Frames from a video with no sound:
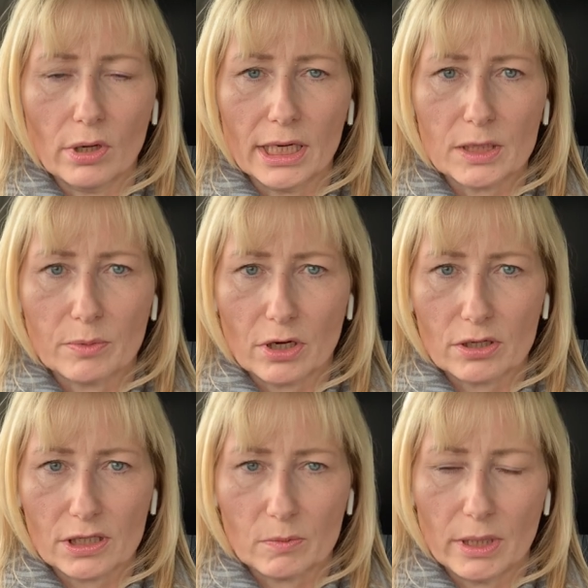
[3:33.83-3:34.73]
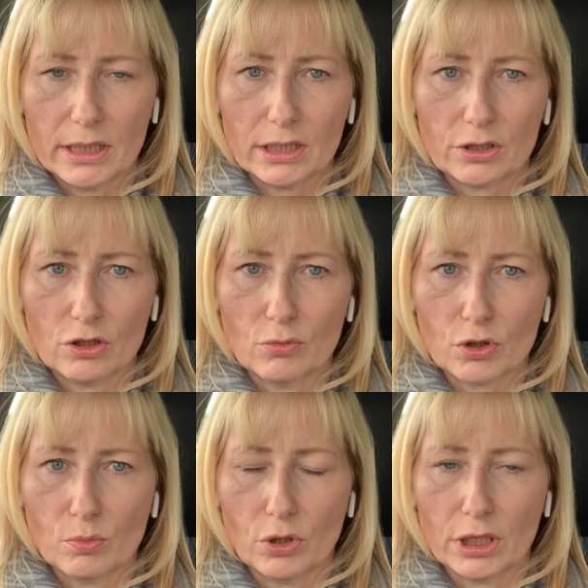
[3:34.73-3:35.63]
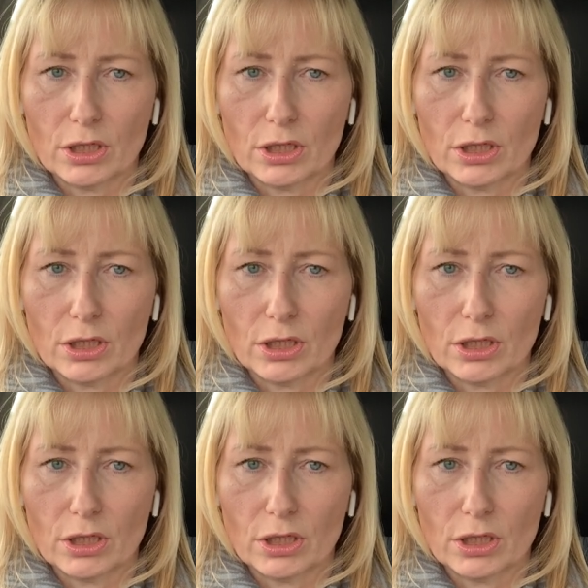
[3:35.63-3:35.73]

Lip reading: it's because you're spending too much money